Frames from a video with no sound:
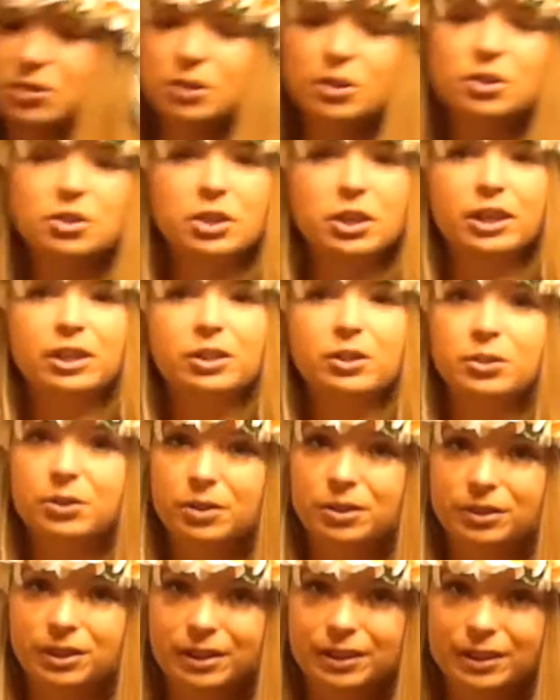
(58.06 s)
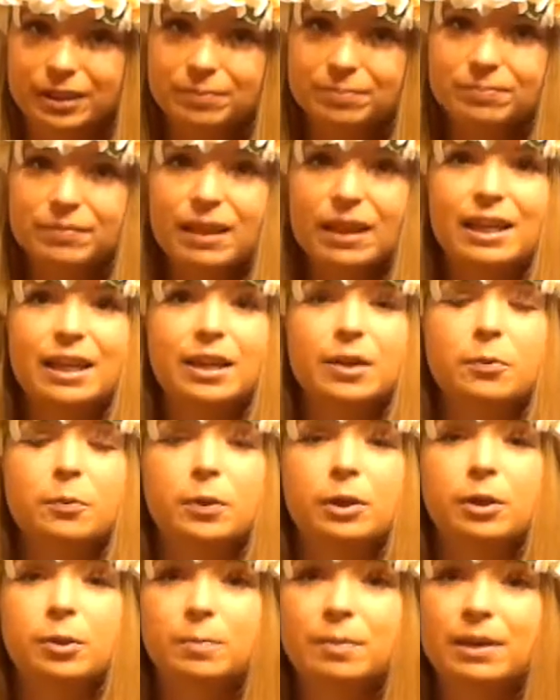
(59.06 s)
as you get your ukulele, it
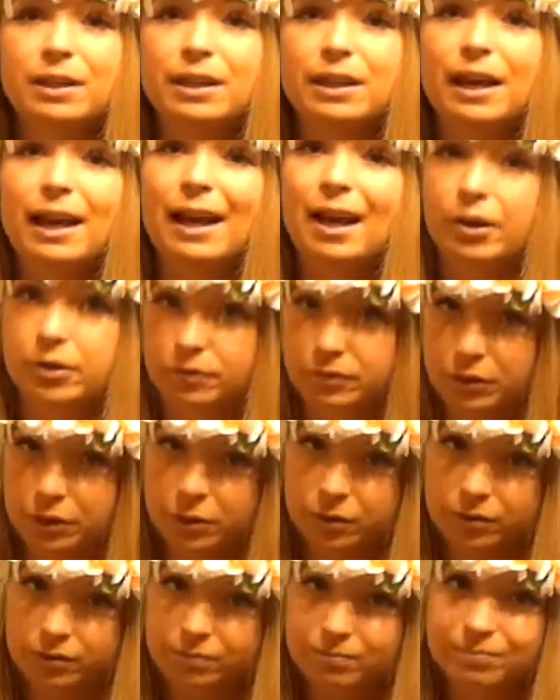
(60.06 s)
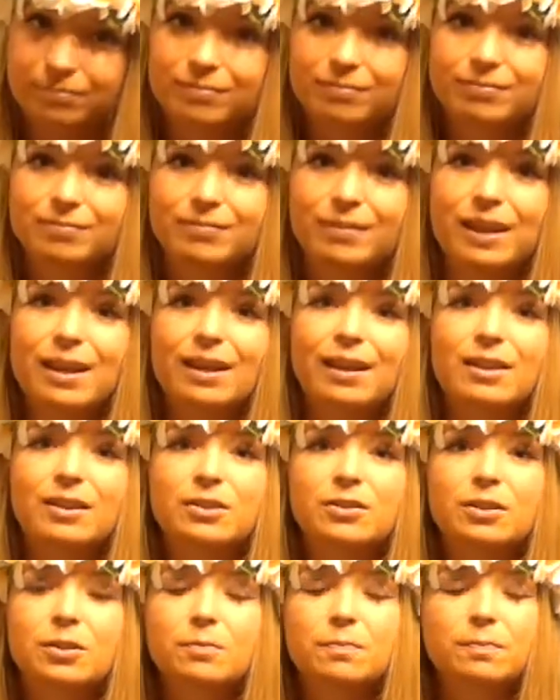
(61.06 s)
will be out of tune.
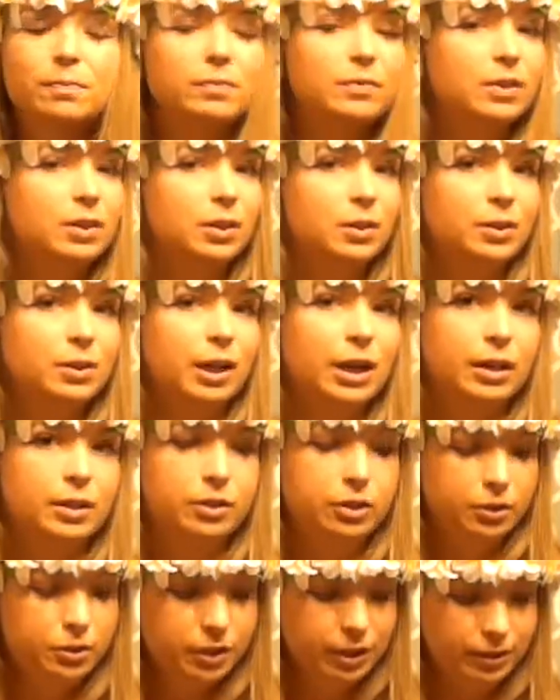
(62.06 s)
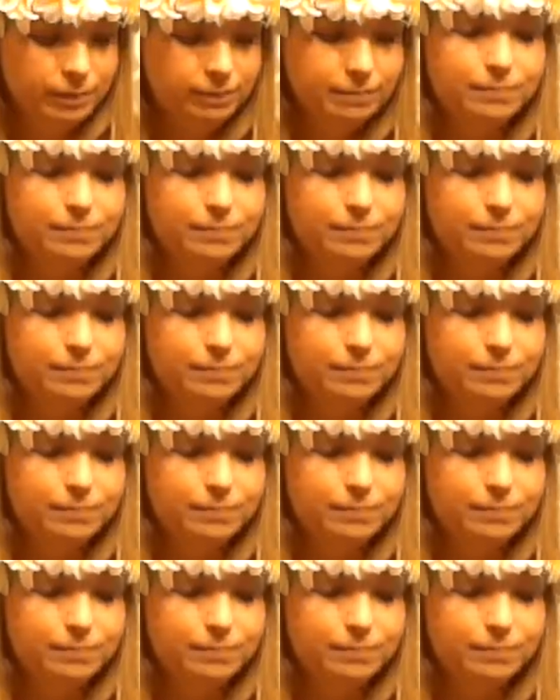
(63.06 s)
So, to learn how to tune it,